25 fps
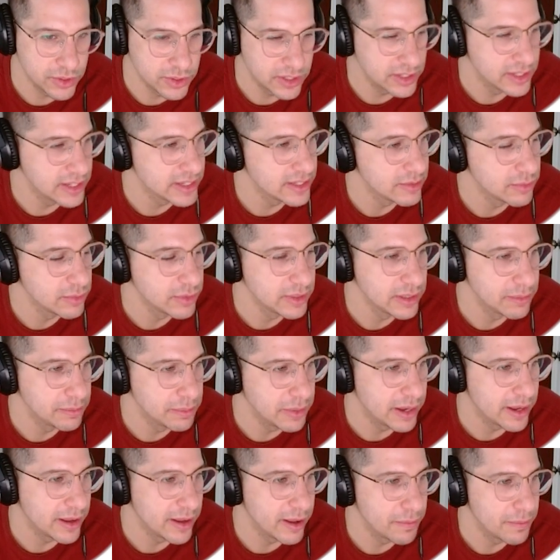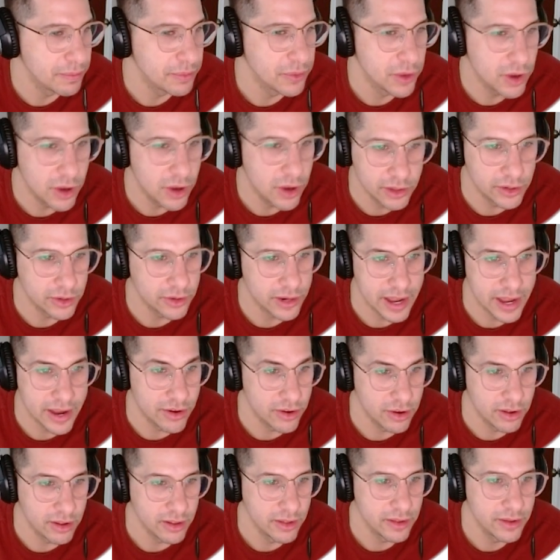It doesn't really pick up color at
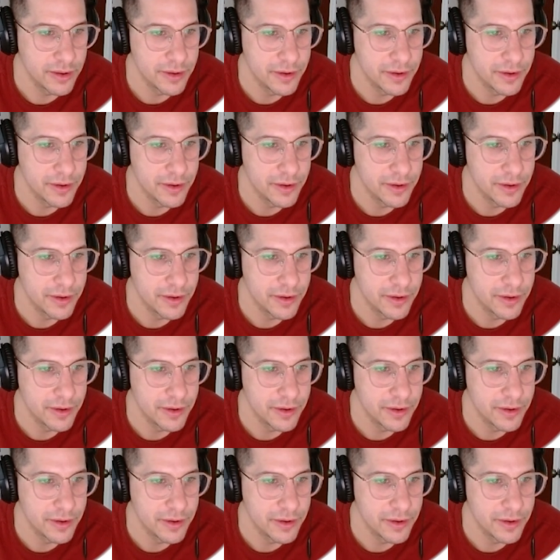all.